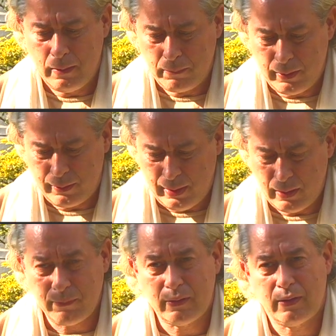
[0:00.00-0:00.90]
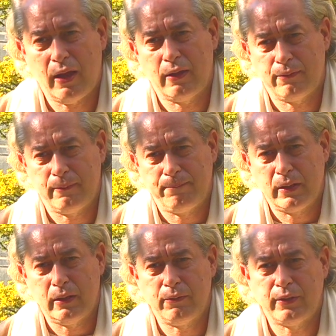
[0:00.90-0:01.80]
But at the end of his life,
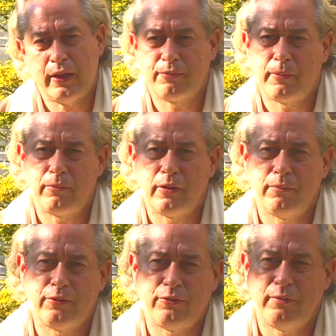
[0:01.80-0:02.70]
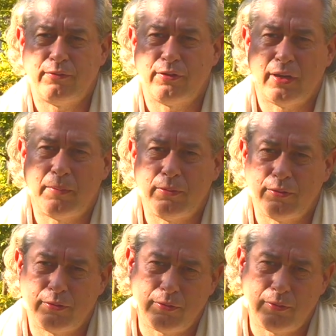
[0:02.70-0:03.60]
he was asked by one of his chief disciples,